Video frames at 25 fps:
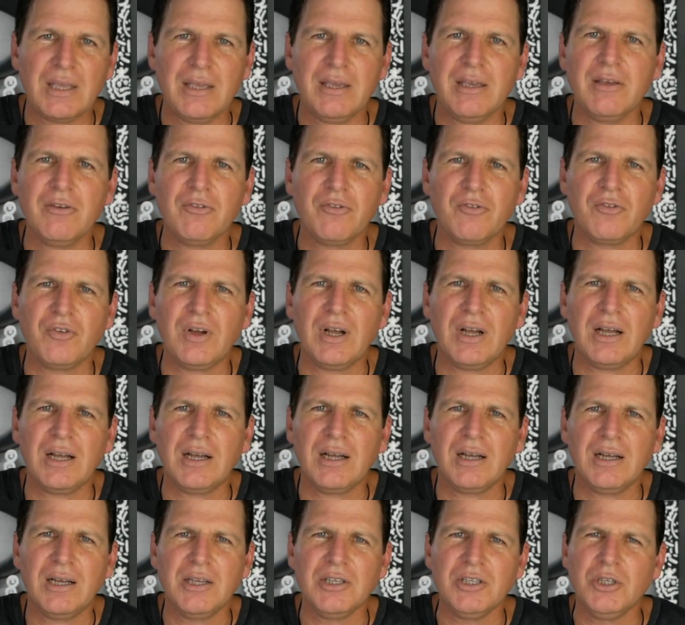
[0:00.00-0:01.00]
if
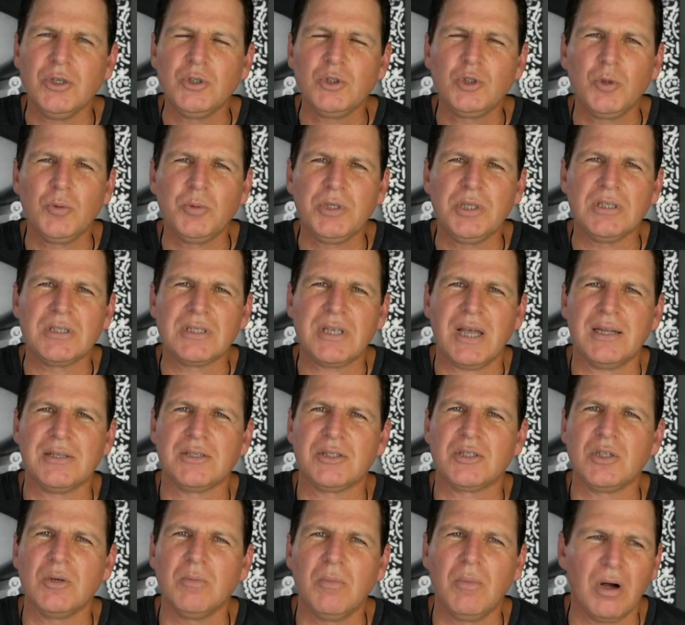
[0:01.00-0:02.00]
YouTube
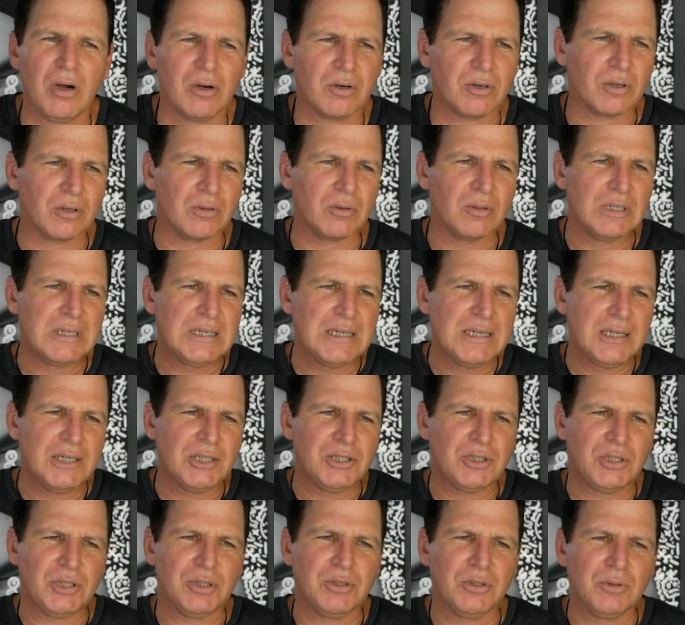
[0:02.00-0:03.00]
decides tomorrow
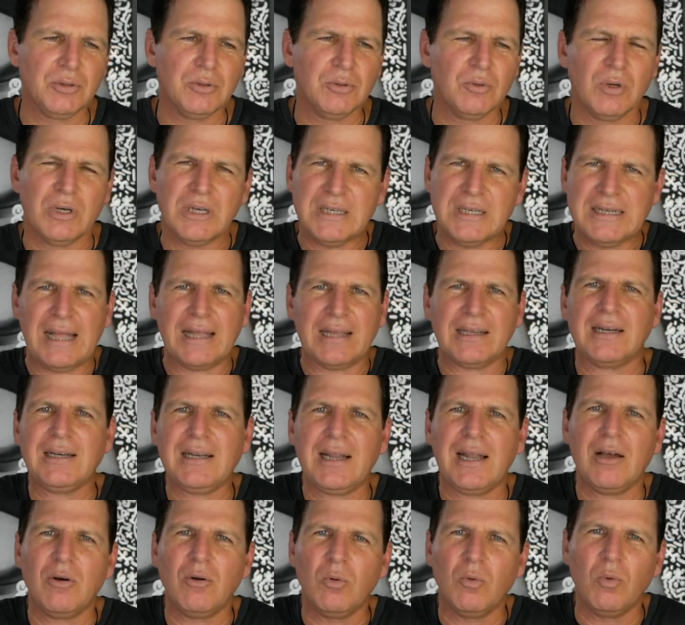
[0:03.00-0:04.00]
to not
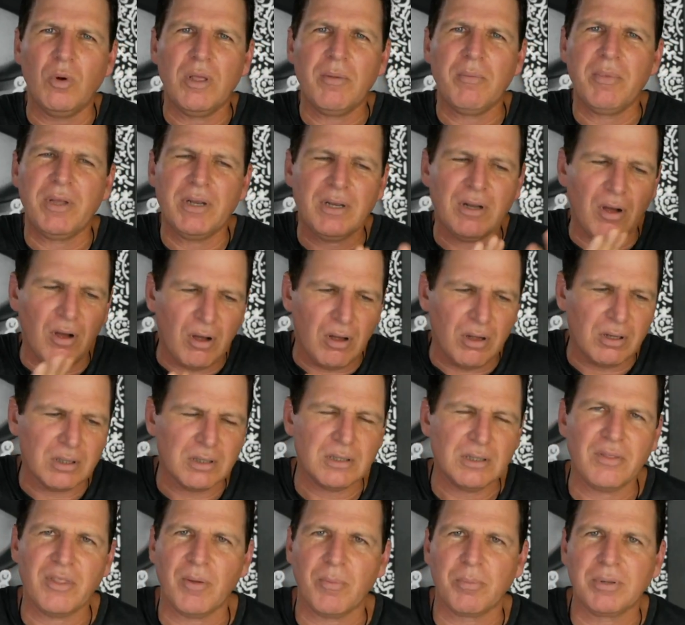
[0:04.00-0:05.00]
allow women
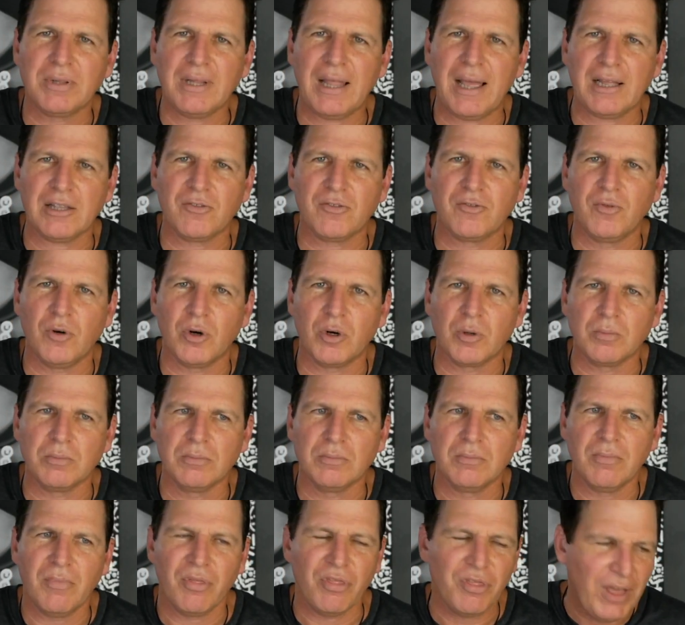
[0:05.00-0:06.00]
on the platform,
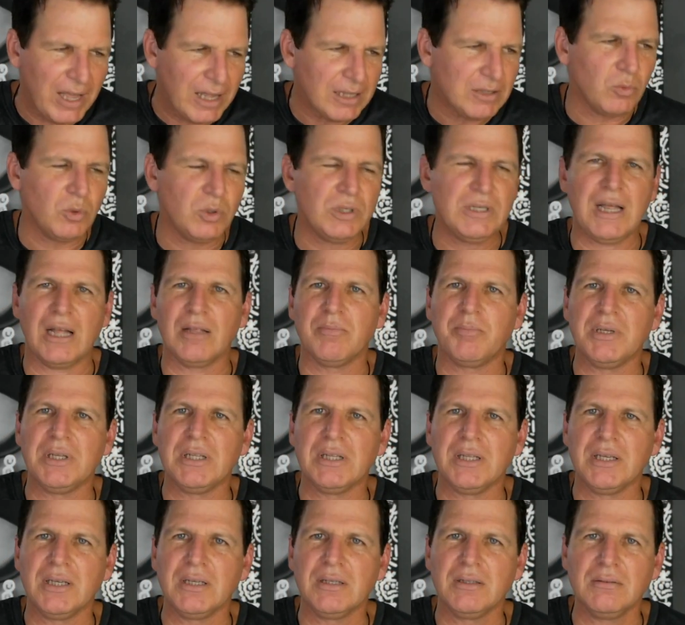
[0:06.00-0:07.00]
that would not be
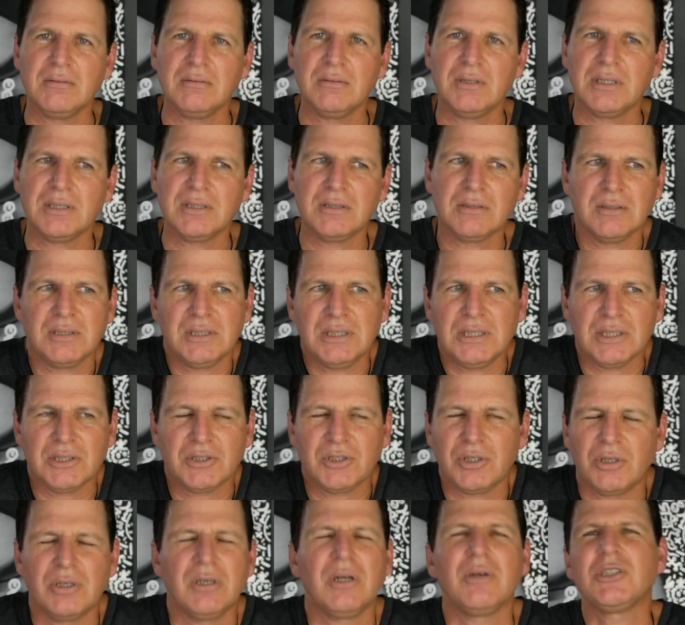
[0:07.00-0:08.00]
legal. And the
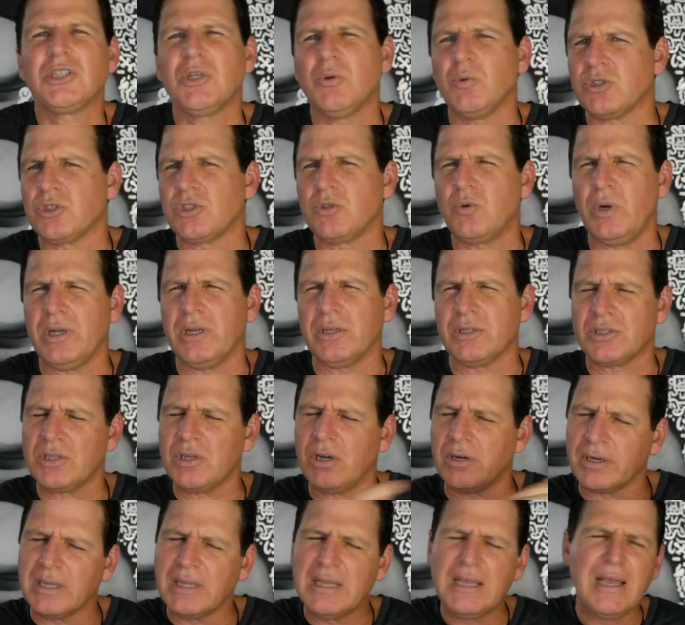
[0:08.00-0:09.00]
attorney, oh, she was Twitter,
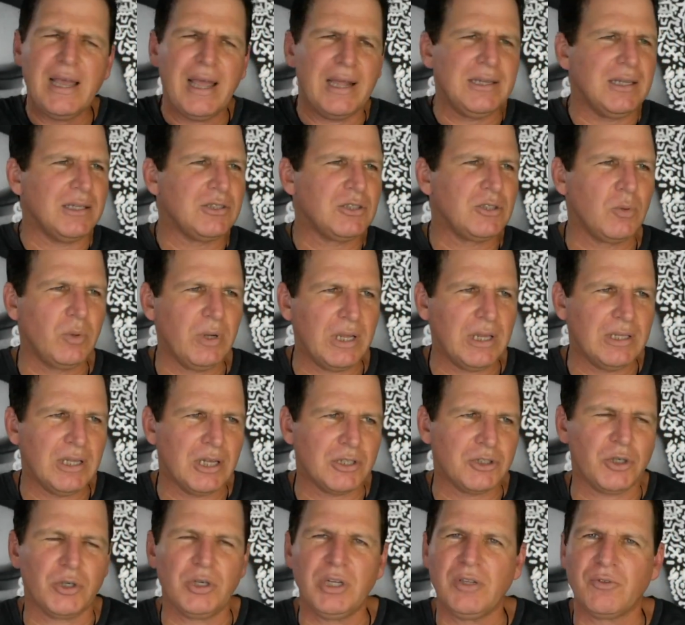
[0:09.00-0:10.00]
sorry. And the
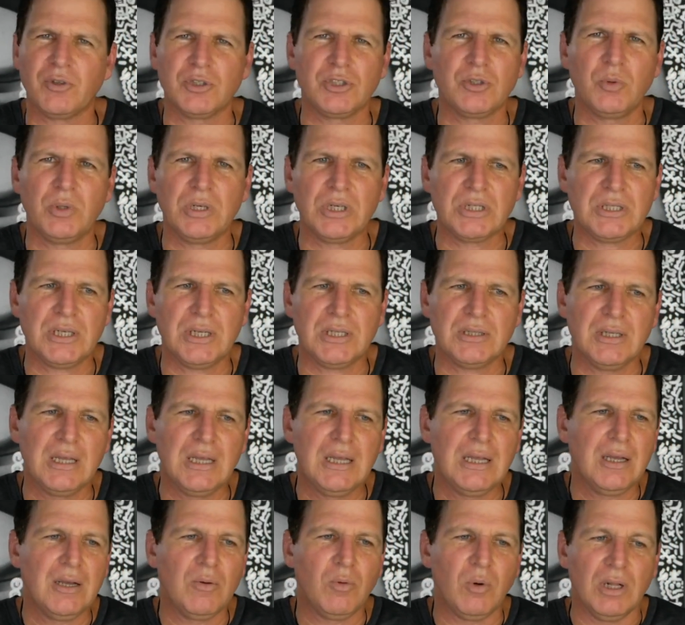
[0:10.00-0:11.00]
attorney for Twitter said,
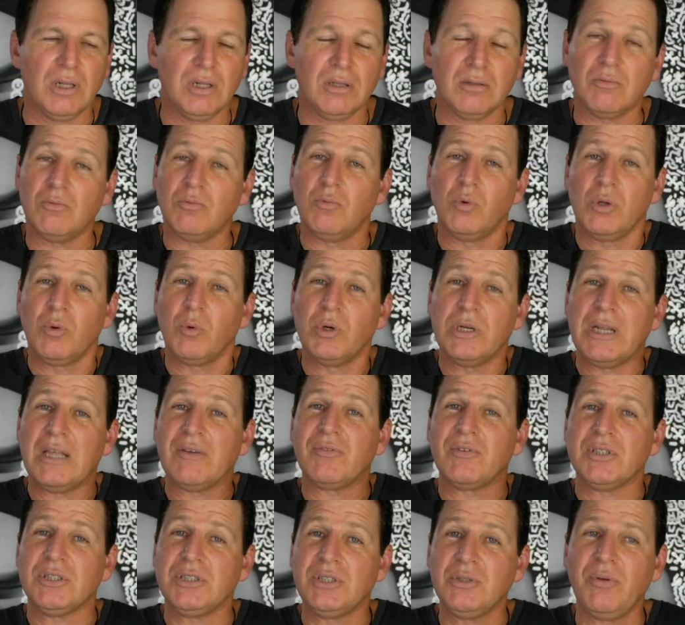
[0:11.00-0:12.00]
well, we would
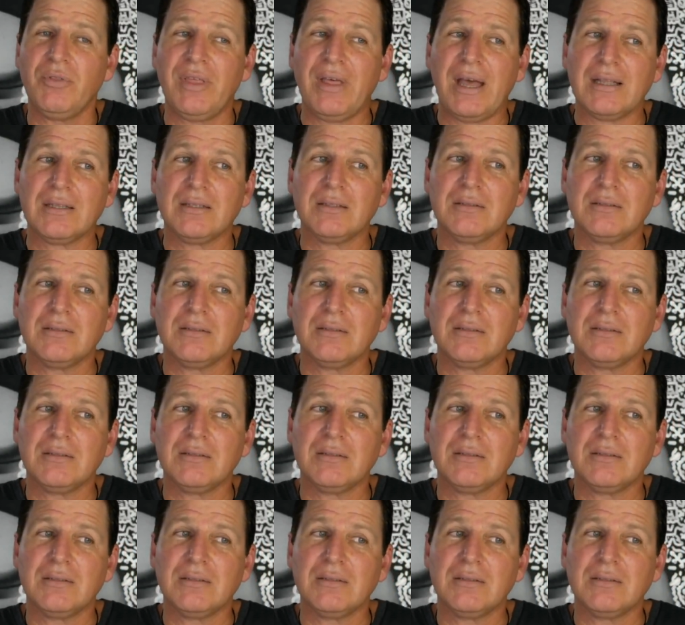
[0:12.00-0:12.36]
never do that,